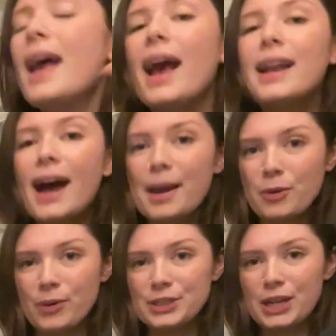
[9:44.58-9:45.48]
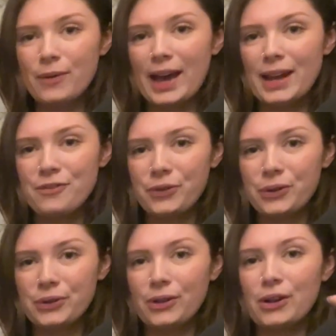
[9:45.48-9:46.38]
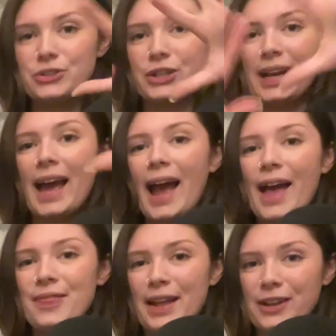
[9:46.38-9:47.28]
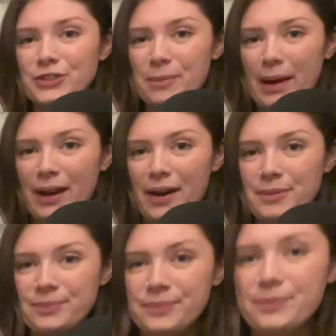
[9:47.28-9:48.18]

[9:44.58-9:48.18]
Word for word: And I'm going to go ahead and fold the laundry and then I'll jump back on.